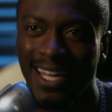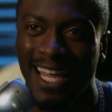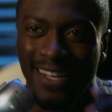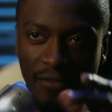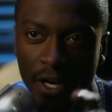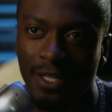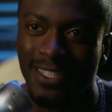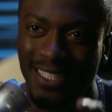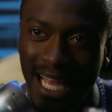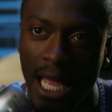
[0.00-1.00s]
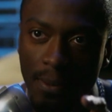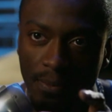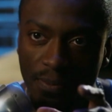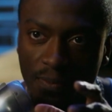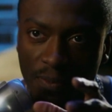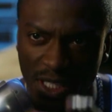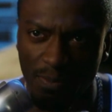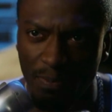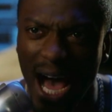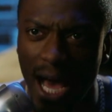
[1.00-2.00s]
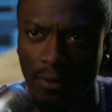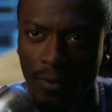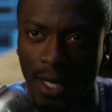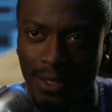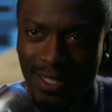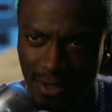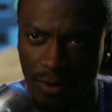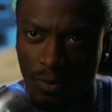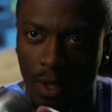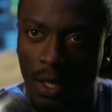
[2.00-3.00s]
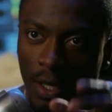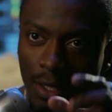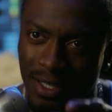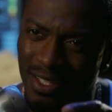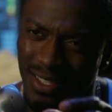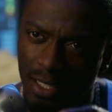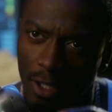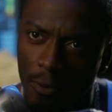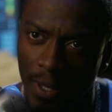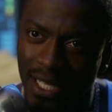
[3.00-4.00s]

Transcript: In that very same spot, right? It's yeah, it's a little